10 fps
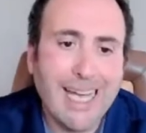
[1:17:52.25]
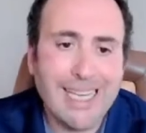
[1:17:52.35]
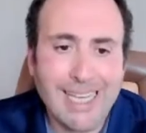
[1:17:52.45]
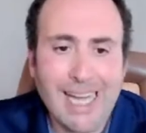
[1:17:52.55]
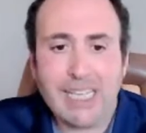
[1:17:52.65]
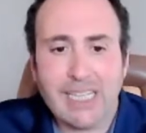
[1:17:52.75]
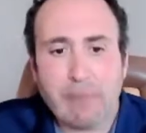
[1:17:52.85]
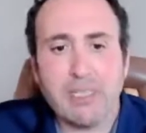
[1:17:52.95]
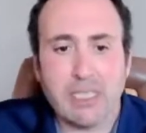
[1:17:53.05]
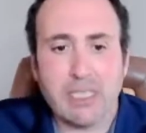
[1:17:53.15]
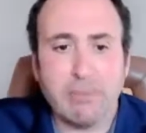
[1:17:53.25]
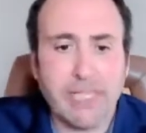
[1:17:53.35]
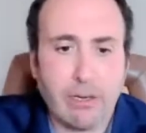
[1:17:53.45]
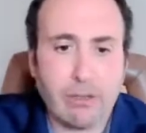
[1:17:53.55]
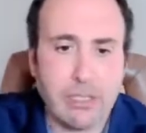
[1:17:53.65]
not adopting somebody
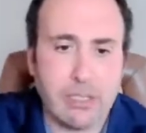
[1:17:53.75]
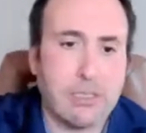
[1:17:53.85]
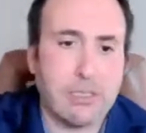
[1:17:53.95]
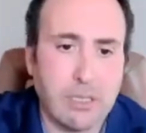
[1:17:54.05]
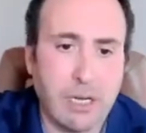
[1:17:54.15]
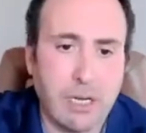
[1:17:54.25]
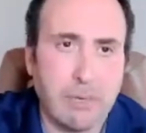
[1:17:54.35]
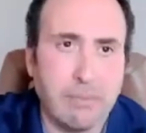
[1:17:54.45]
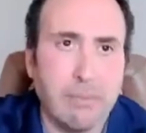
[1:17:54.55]
else's uh,